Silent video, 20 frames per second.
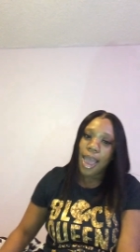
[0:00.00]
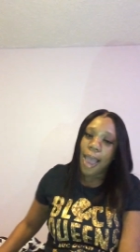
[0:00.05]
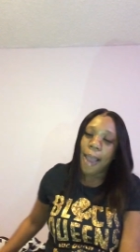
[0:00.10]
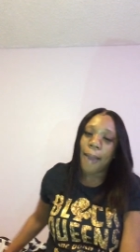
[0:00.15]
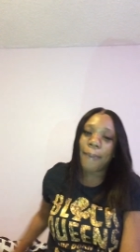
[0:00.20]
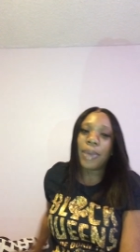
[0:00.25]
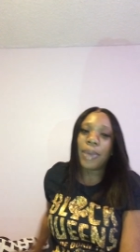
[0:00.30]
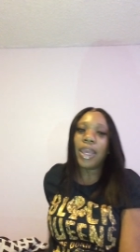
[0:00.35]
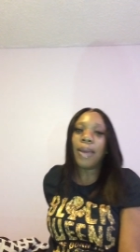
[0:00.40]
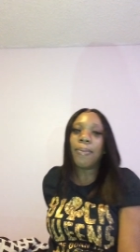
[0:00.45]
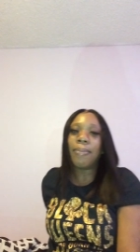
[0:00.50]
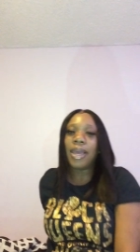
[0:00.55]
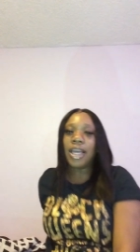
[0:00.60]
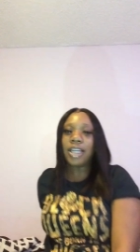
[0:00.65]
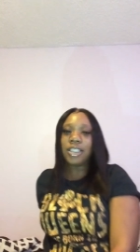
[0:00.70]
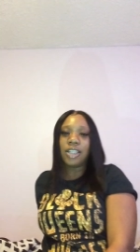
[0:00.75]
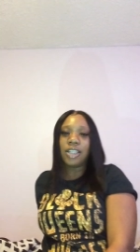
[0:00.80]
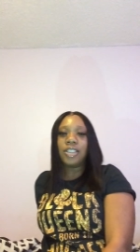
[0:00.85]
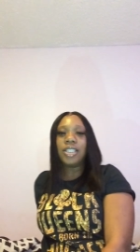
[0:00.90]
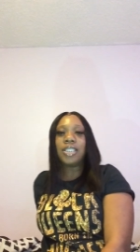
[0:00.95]
I mean,
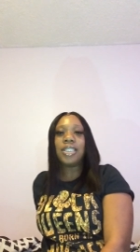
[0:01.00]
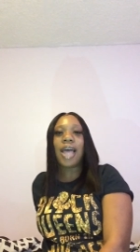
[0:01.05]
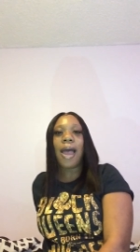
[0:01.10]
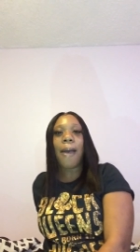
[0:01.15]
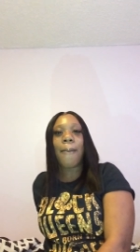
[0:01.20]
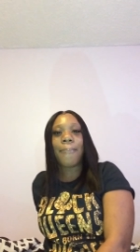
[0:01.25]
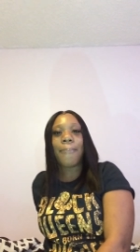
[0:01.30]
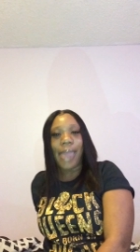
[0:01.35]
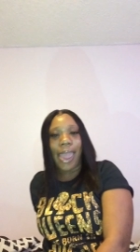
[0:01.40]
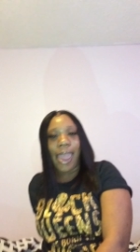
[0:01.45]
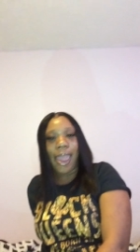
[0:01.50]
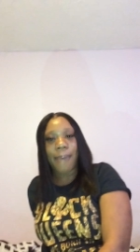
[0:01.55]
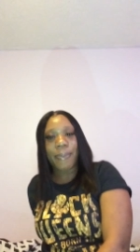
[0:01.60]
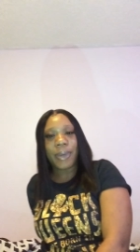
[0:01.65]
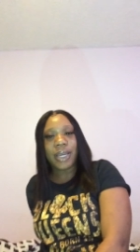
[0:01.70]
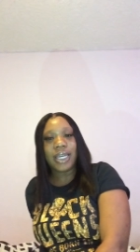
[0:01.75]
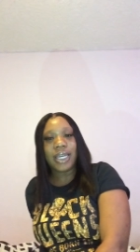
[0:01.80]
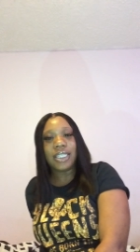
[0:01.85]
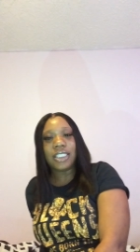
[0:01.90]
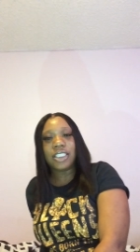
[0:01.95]
med surg is not bad
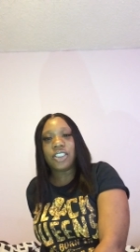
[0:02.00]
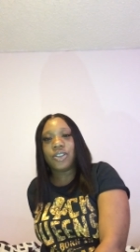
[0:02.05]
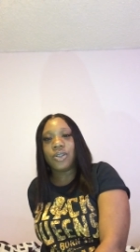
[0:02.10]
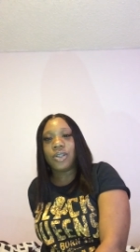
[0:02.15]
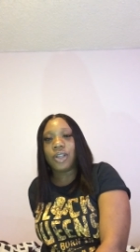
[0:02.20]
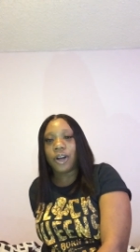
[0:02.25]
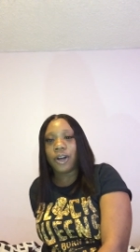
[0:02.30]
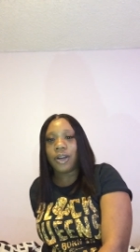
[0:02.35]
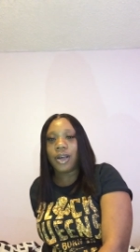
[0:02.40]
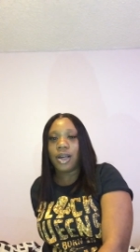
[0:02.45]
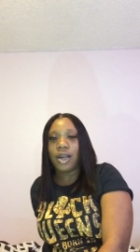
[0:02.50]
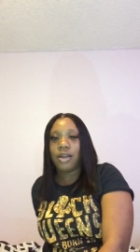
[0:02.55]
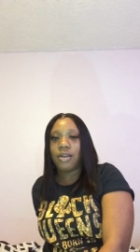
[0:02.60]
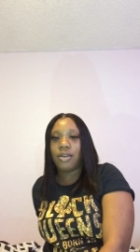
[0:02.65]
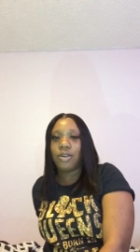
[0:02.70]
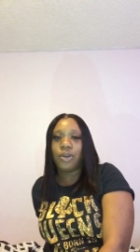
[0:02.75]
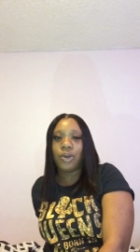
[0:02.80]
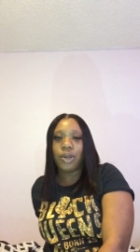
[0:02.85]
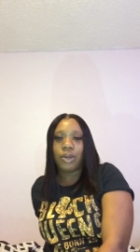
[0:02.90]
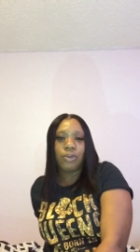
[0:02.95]
because you learn,
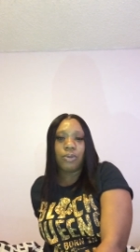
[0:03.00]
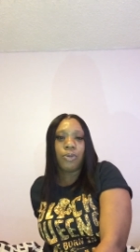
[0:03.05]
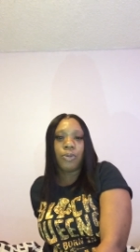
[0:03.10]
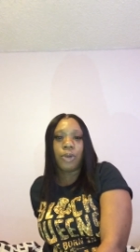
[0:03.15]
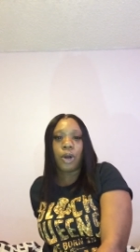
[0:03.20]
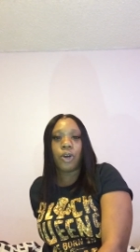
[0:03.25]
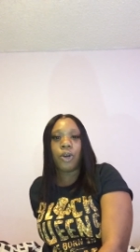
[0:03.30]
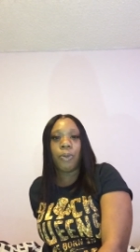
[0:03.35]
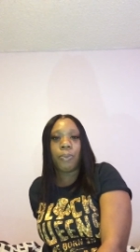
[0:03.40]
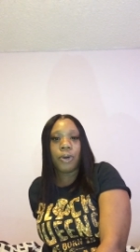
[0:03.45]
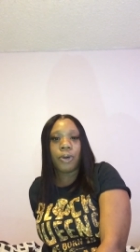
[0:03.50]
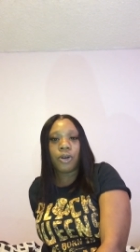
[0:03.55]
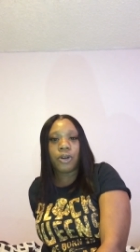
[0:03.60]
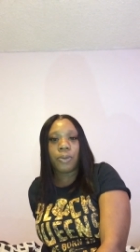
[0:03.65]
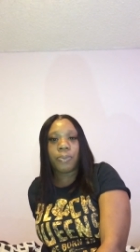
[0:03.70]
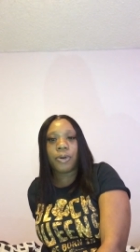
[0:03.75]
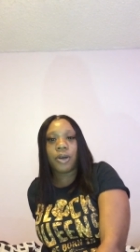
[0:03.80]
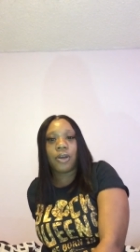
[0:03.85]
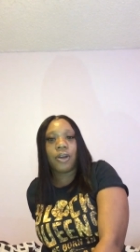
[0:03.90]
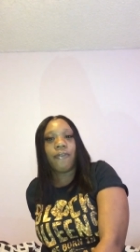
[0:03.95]
you build
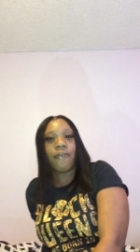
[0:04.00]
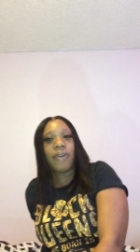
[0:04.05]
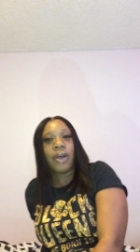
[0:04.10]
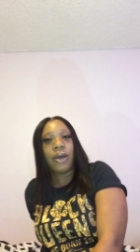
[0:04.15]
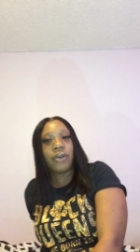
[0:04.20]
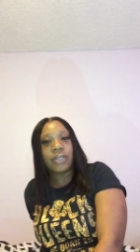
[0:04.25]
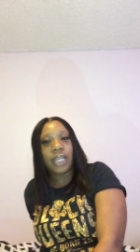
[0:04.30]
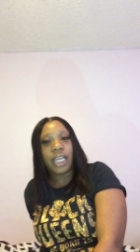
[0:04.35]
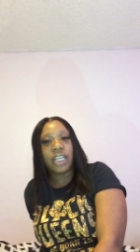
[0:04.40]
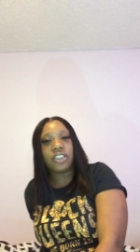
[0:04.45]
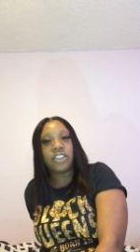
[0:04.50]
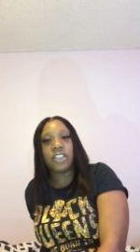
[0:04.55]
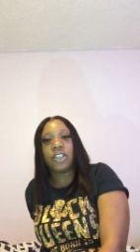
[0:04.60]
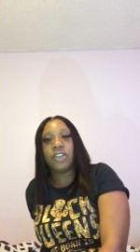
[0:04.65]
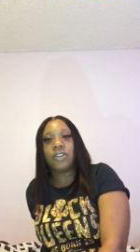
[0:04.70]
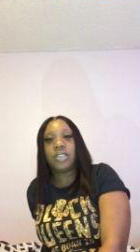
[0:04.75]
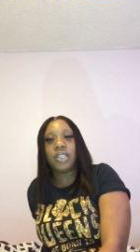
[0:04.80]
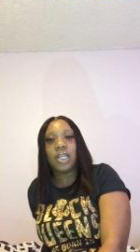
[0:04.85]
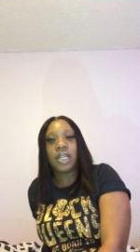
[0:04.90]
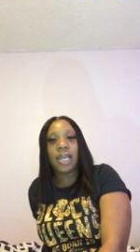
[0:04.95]
upon your foundation.
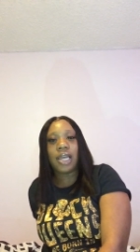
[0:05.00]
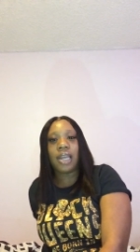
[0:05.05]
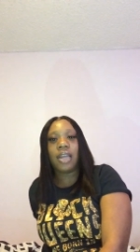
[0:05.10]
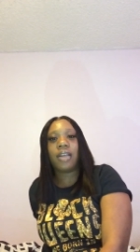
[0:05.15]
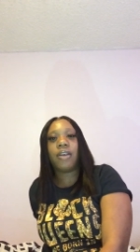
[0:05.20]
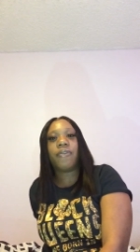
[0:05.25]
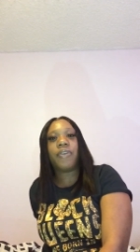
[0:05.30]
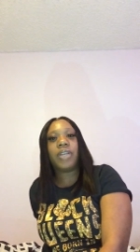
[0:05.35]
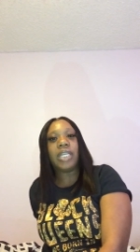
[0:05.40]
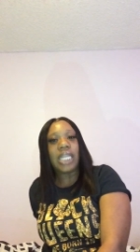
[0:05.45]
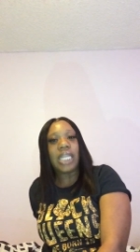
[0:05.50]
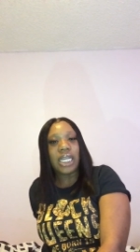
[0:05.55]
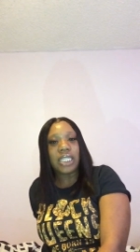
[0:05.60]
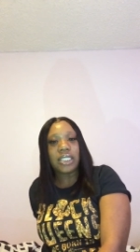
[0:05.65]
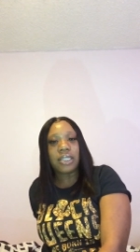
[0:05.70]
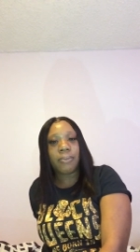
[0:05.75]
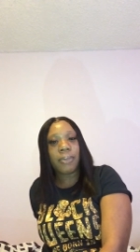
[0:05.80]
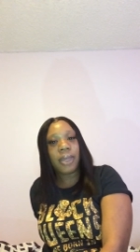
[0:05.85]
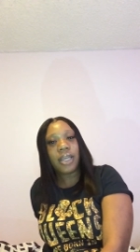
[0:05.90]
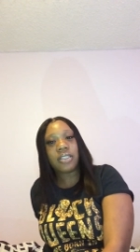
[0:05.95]
You see a lot of different things
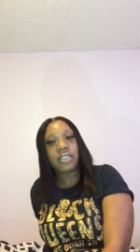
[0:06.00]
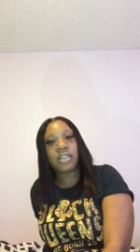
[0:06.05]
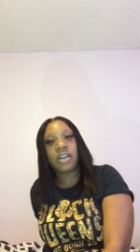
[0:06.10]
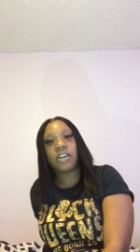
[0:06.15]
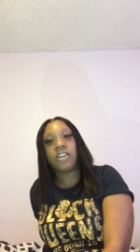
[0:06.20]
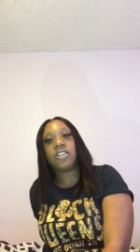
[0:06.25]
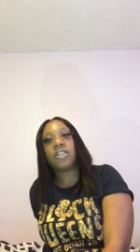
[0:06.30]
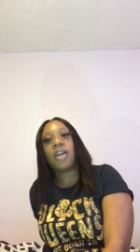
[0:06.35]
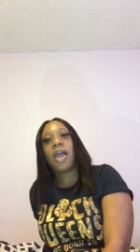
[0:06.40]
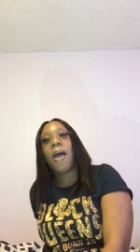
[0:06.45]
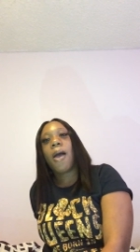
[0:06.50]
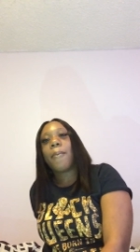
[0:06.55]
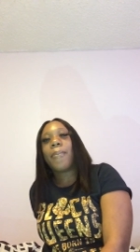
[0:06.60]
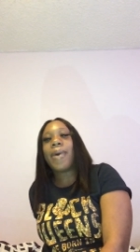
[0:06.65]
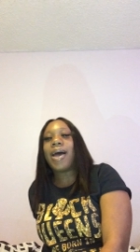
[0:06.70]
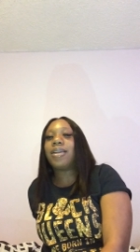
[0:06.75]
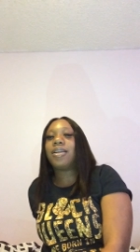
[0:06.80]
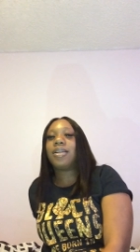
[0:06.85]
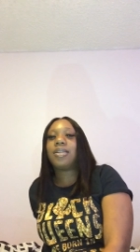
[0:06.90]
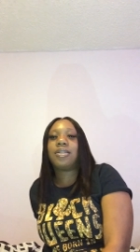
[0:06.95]
in med surg,
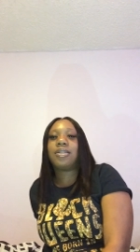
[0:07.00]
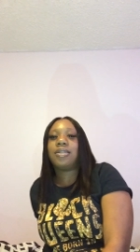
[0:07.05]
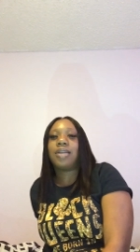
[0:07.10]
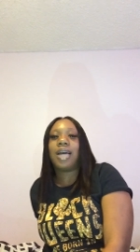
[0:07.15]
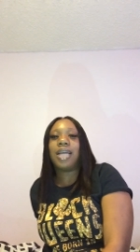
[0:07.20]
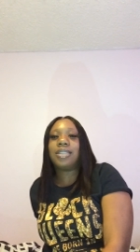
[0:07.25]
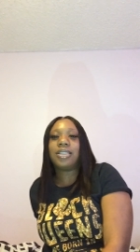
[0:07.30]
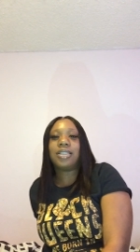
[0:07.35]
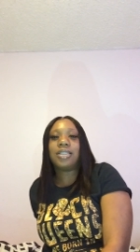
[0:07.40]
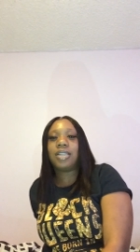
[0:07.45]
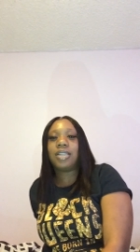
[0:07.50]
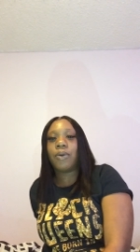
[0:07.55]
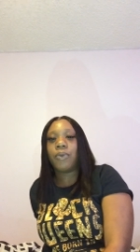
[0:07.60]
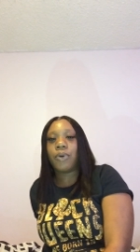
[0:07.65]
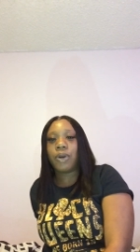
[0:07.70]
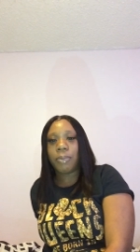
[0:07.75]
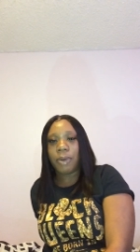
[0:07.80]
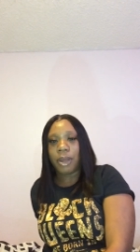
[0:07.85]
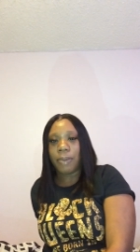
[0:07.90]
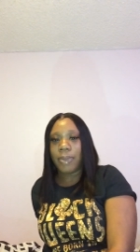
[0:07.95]
but I just didn't
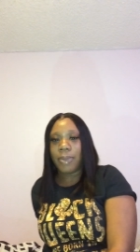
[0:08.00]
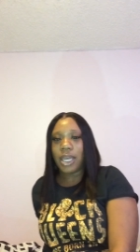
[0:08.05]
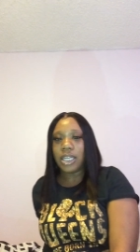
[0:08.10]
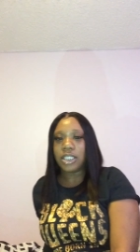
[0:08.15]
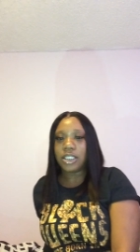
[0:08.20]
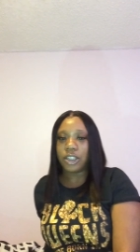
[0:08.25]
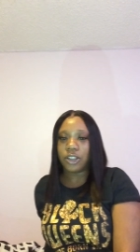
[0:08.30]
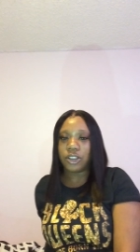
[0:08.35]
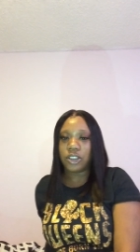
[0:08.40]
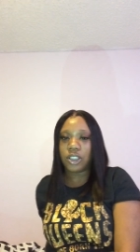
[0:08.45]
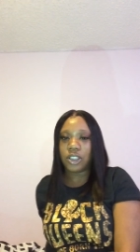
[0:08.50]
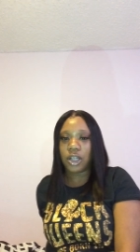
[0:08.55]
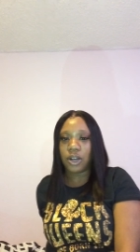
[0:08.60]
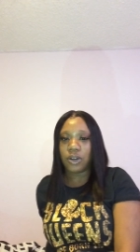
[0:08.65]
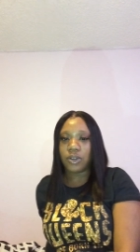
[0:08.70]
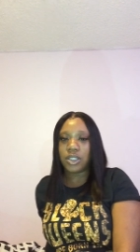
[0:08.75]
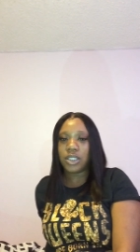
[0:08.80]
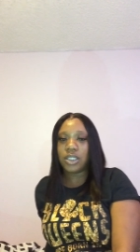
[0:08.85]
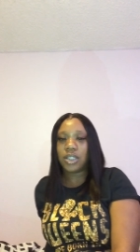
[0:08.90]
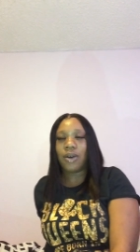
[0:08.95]
want to be a med surg
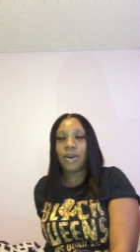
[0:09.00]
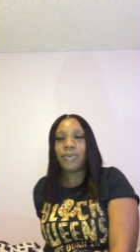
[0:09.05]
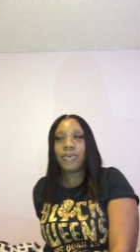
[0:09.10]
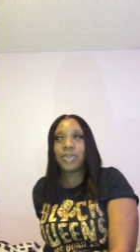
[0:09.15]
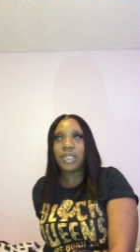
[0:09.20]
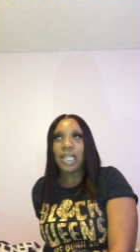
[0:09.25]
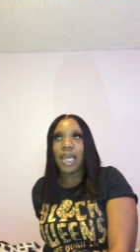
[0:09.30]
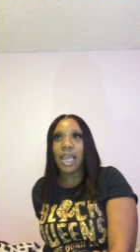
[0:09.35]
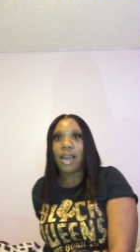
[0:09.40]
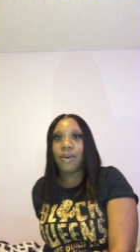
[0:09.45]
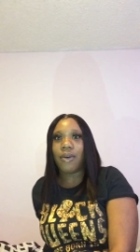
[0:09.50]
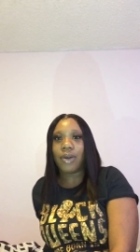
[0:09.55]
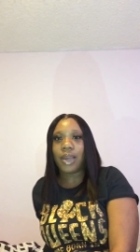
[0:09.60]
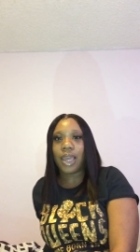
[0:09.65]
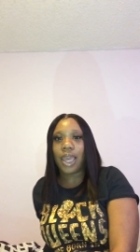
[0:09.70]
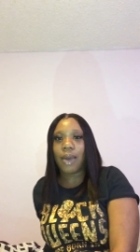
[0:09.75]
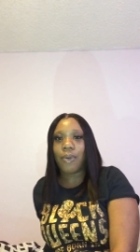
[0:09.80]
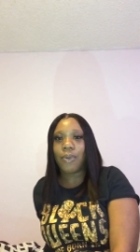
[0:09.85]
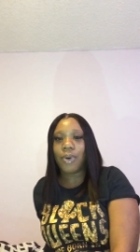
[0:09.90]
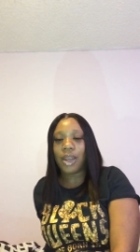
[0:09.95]
nurse, so it was like,
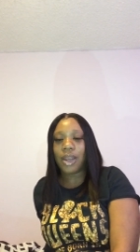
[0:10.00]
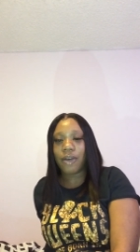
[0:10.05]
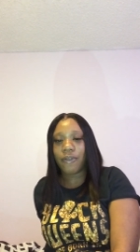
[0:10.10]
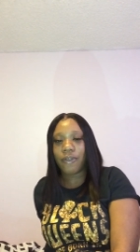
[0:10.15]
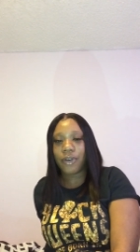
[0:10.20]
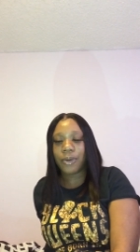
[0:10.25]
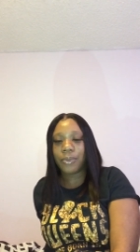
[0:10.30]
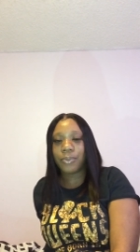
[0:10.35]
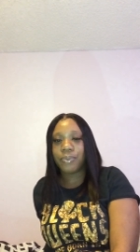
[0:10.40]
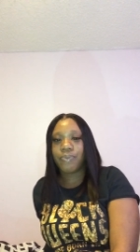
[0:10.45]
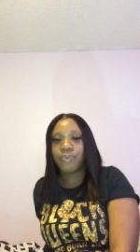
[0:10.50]
okay, whatever.